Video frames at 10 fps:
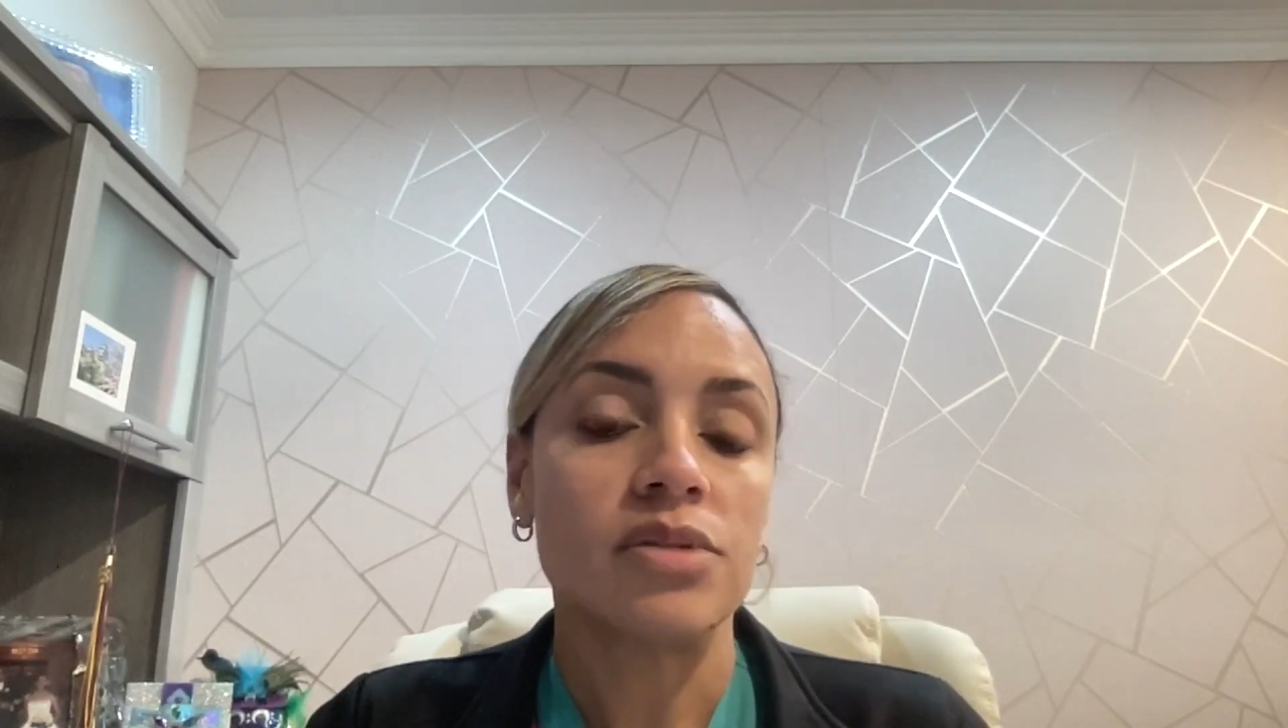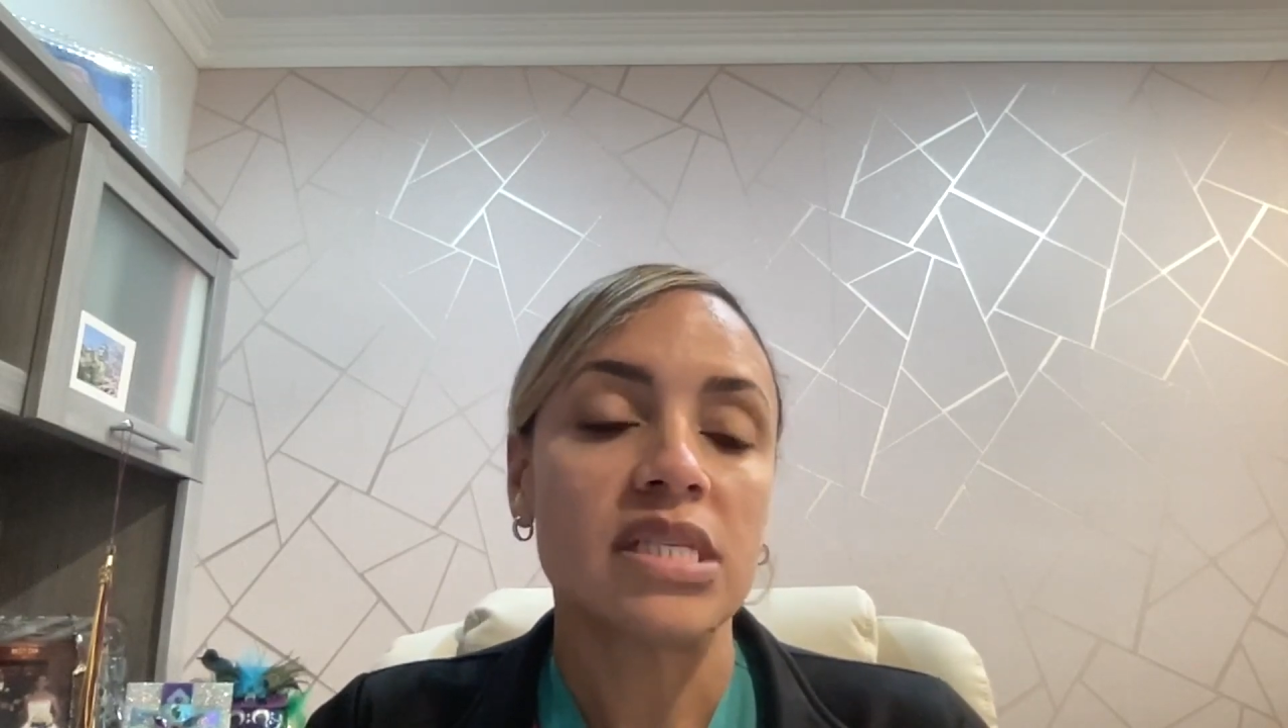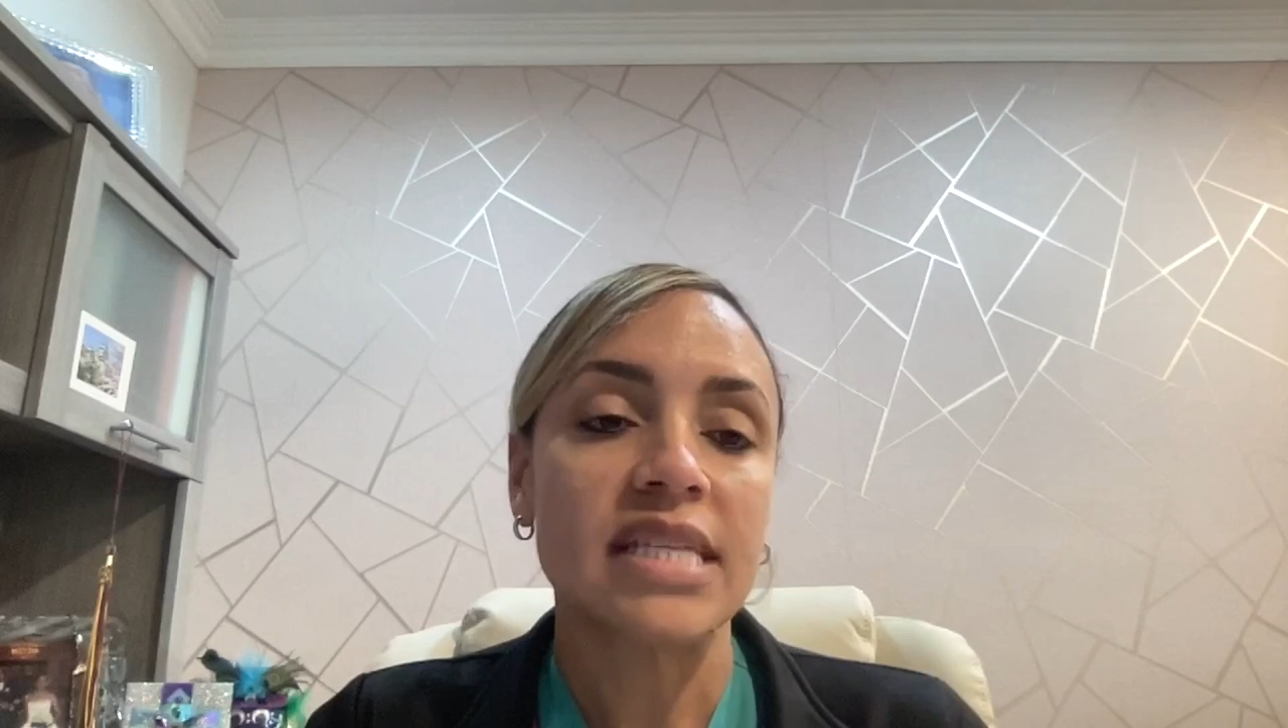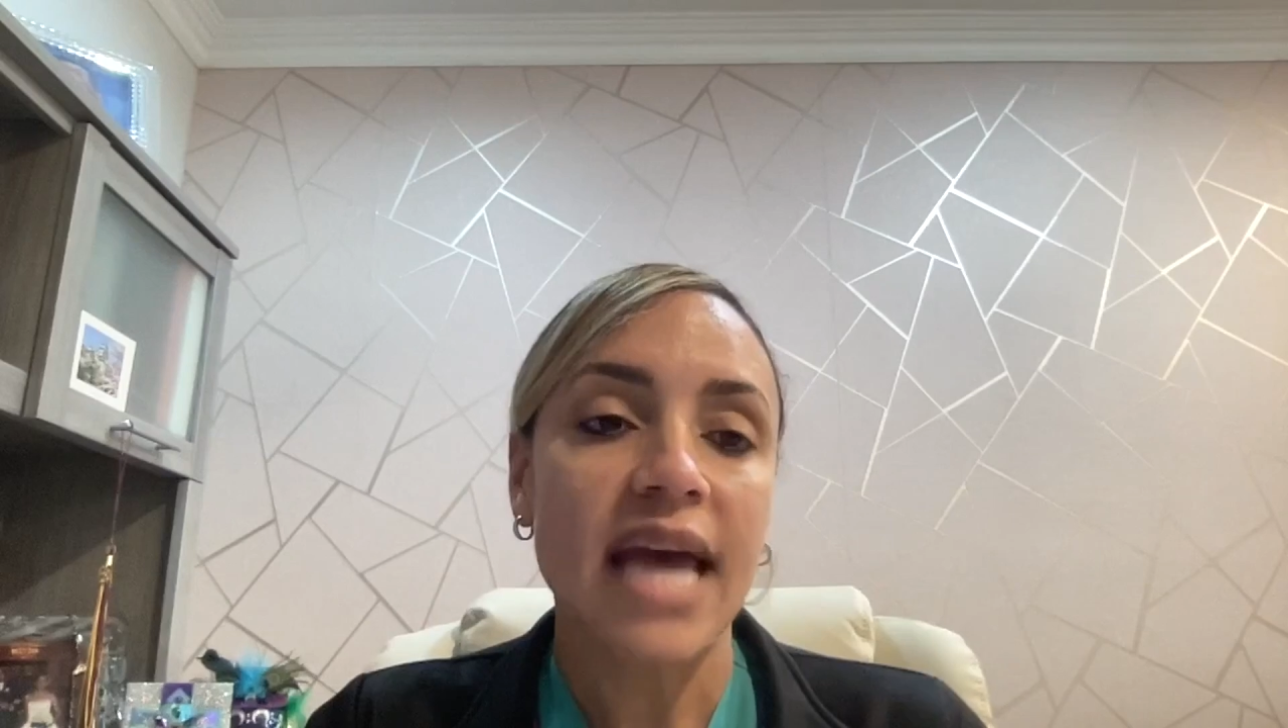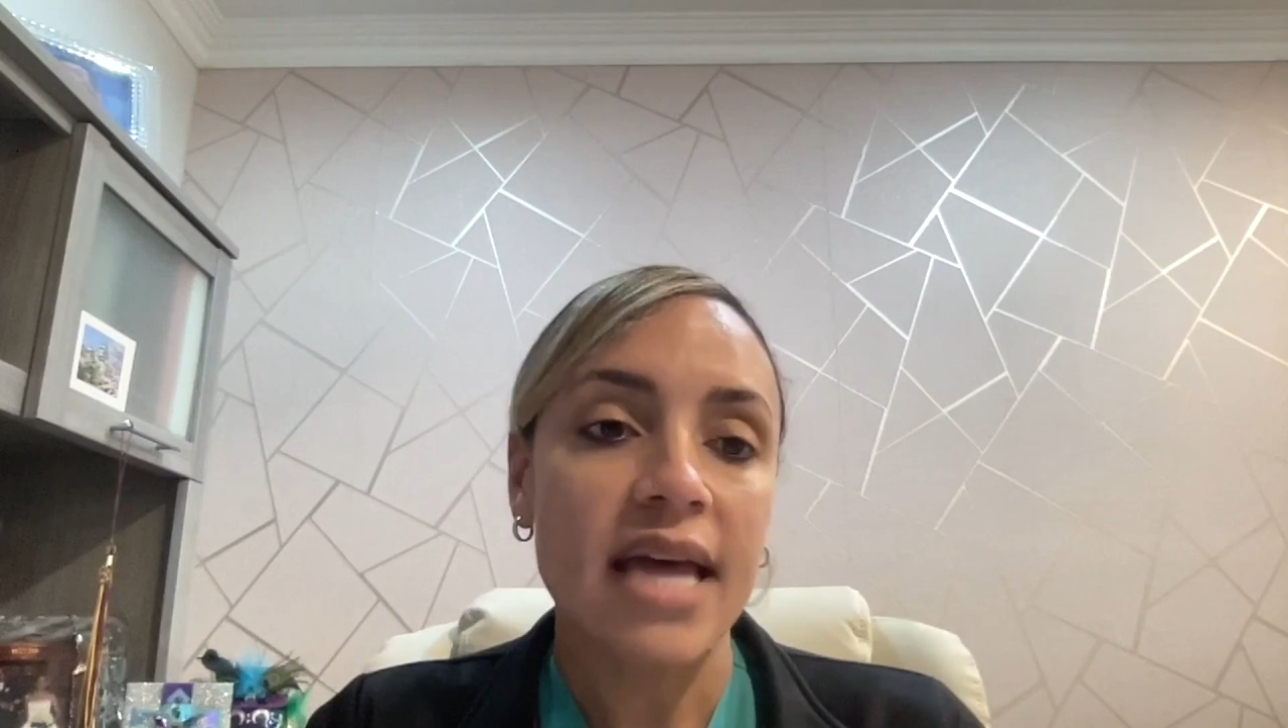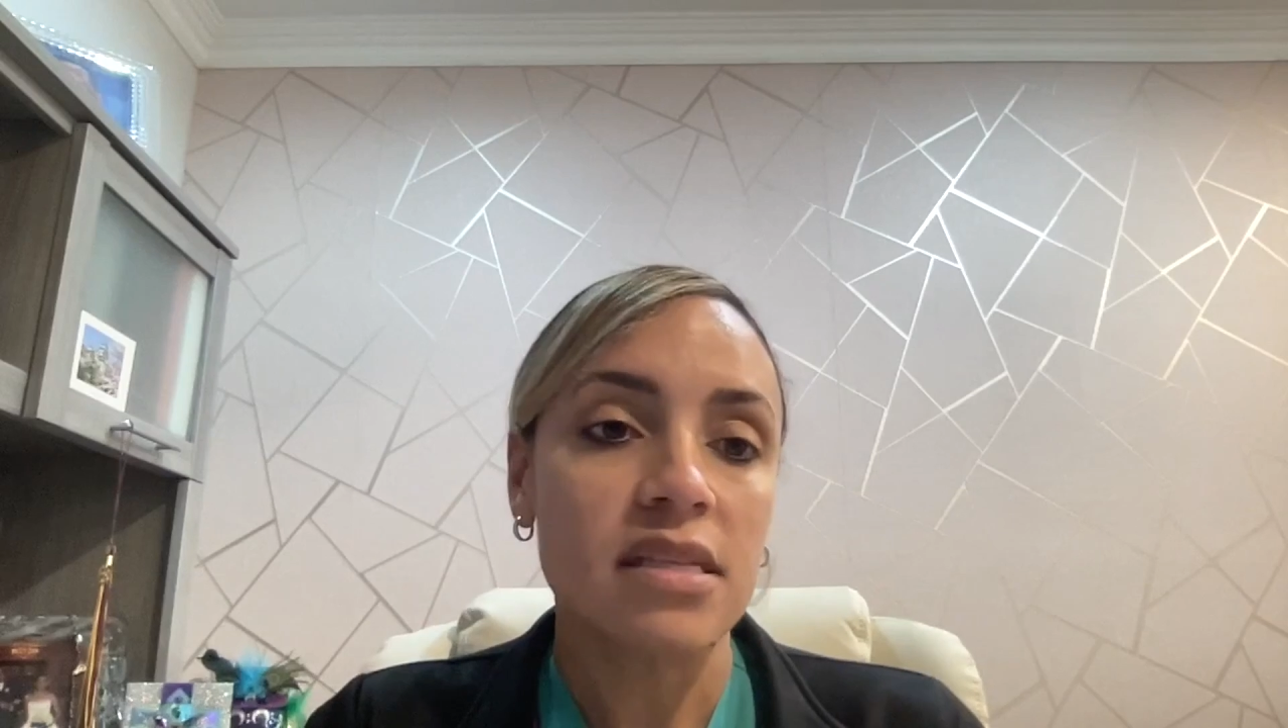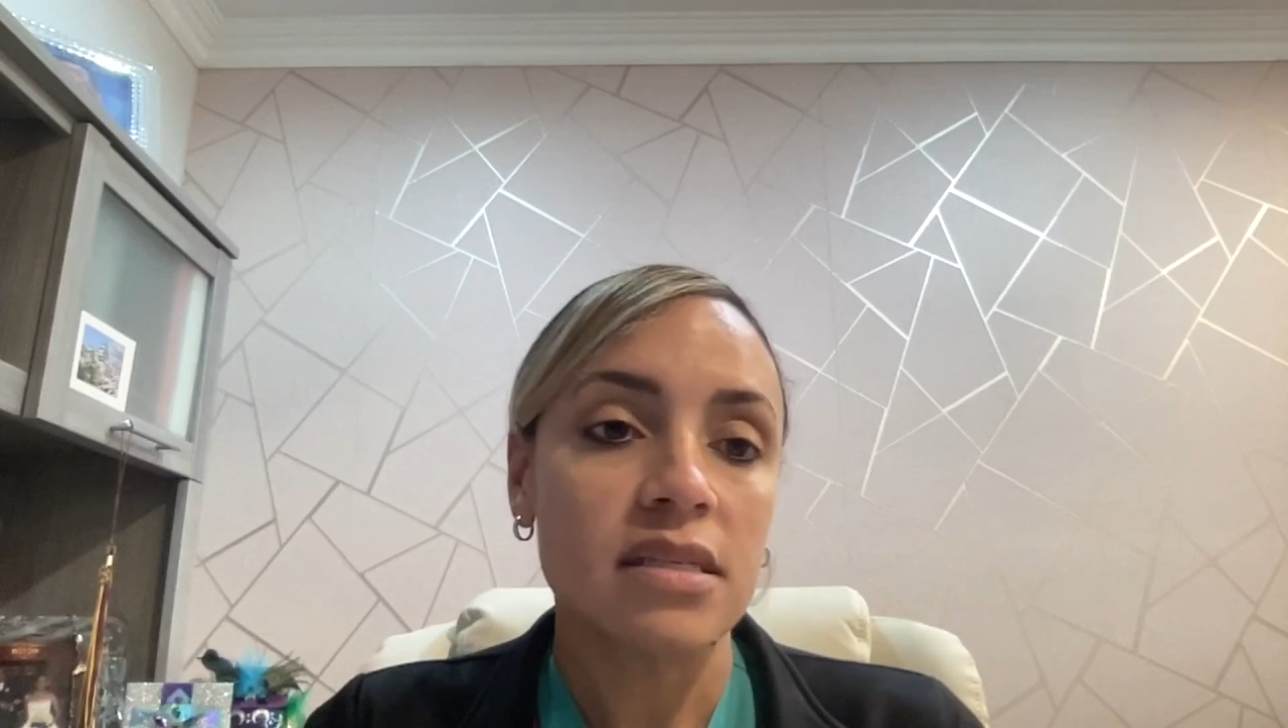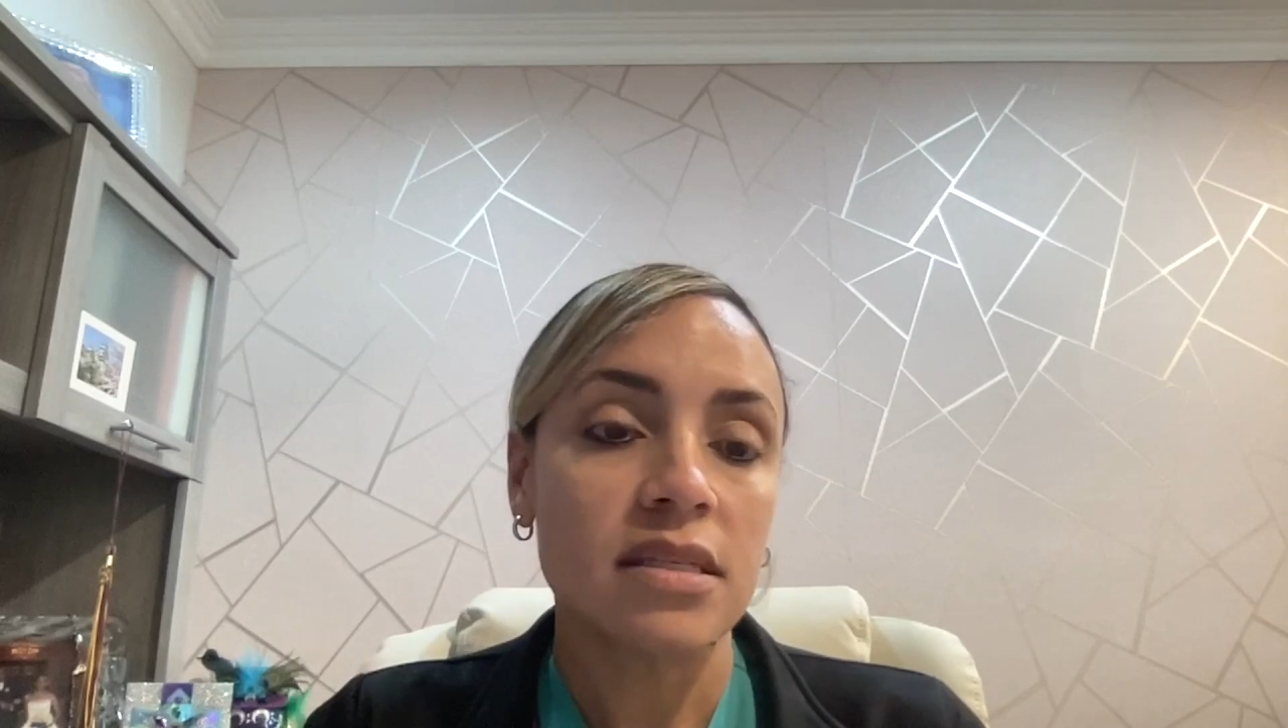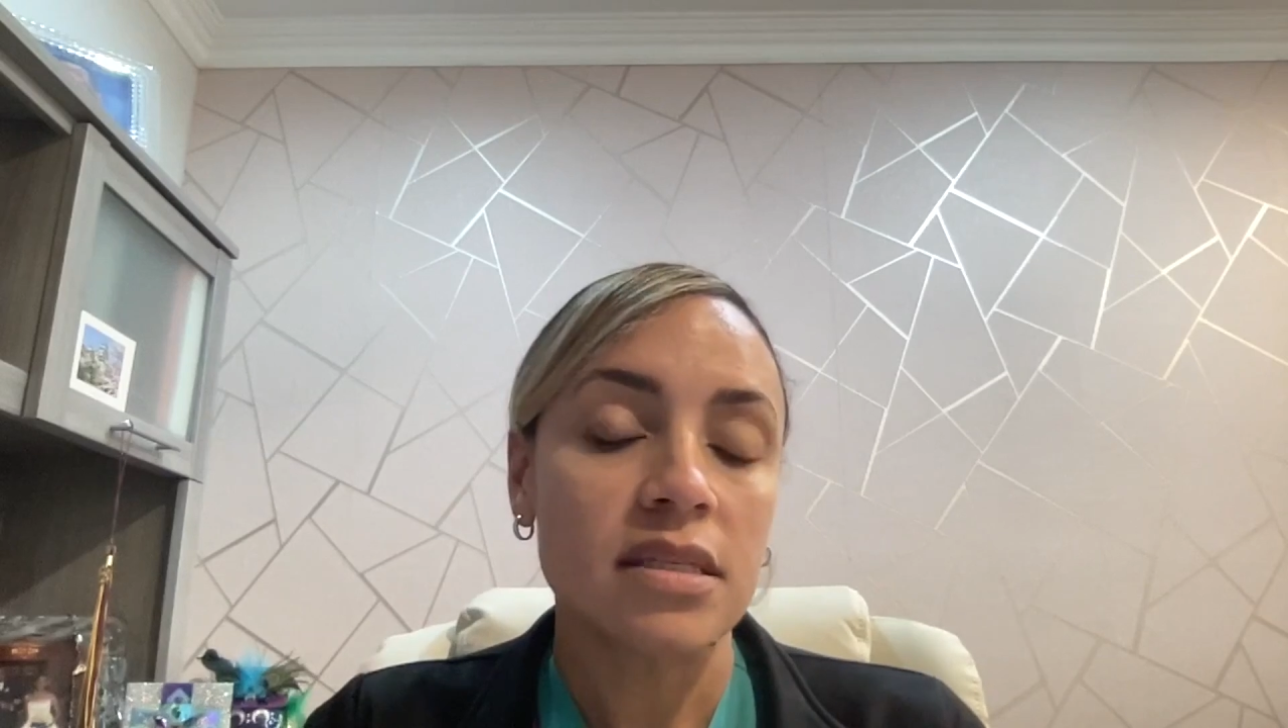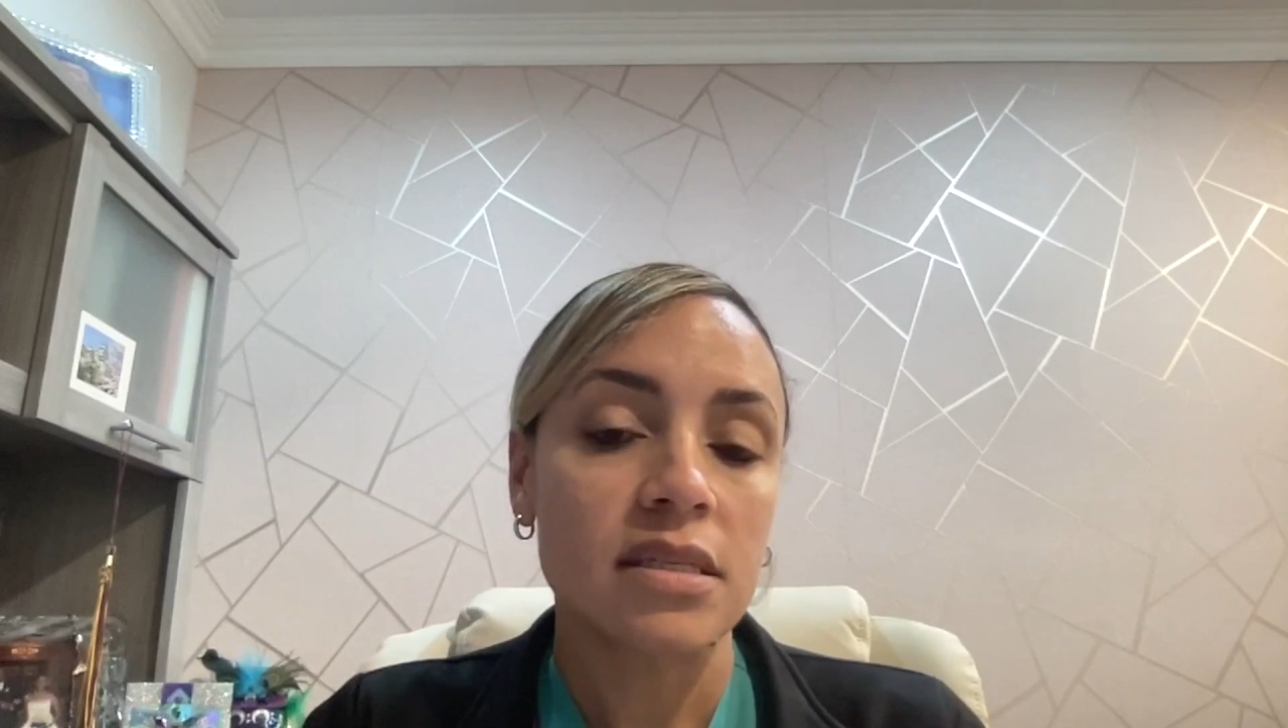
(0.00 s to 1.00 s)

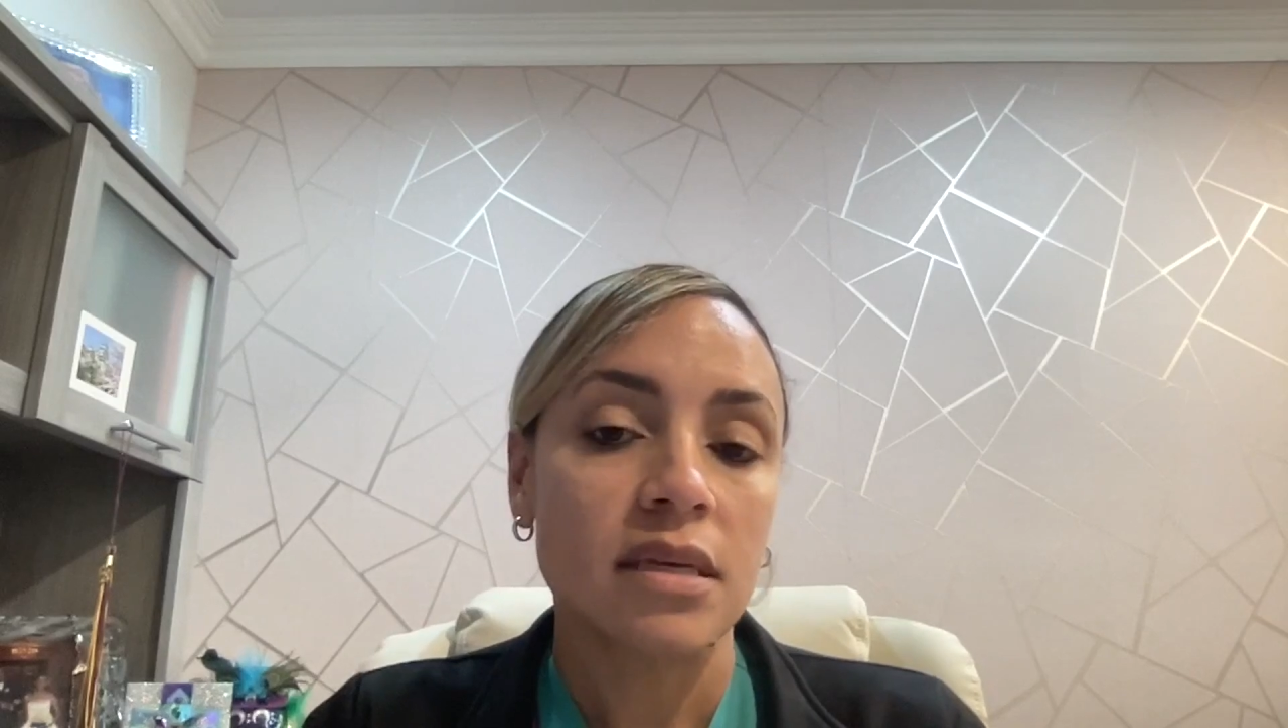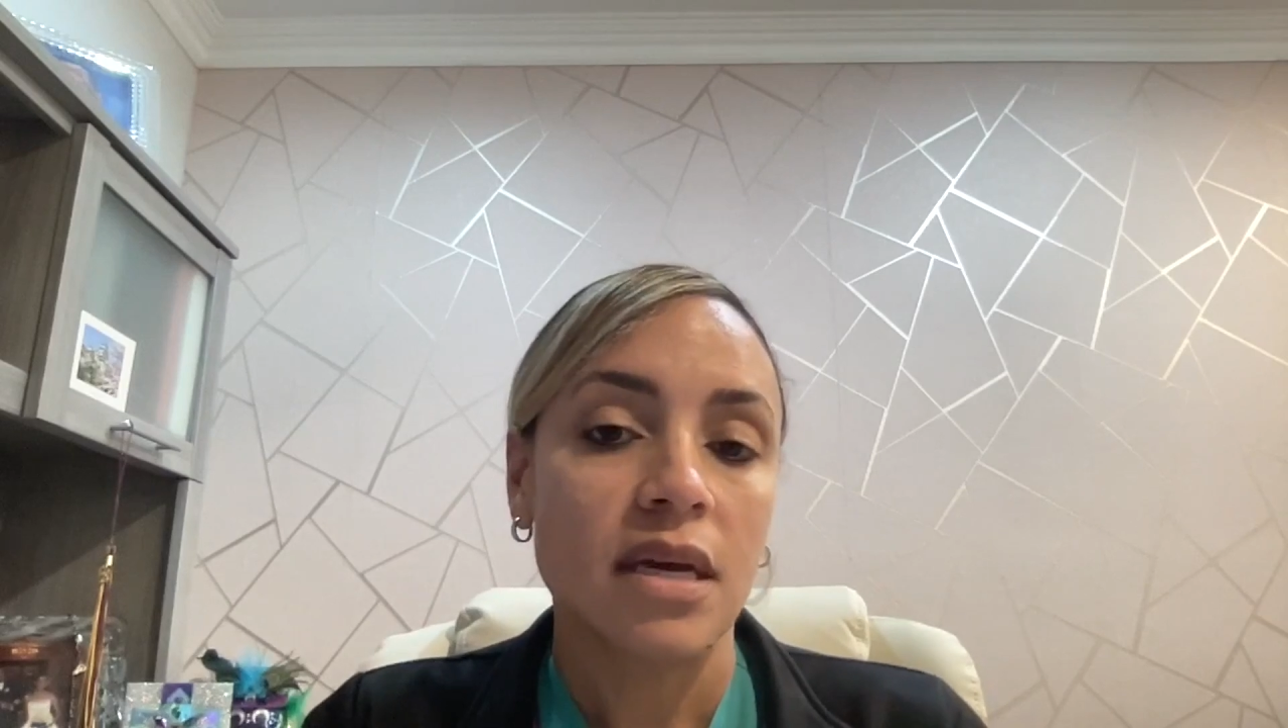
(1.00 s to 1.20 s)
statins,